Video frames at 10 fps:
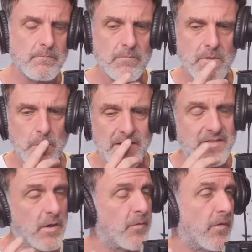
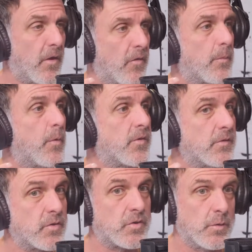myself in the other
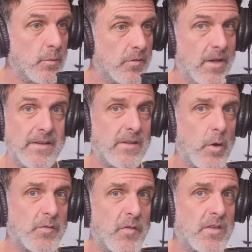person's shoes. And it
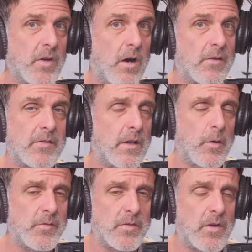goes for the dogs. It
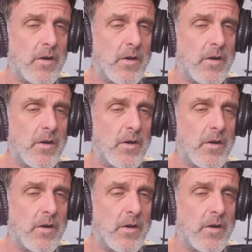goes for dogs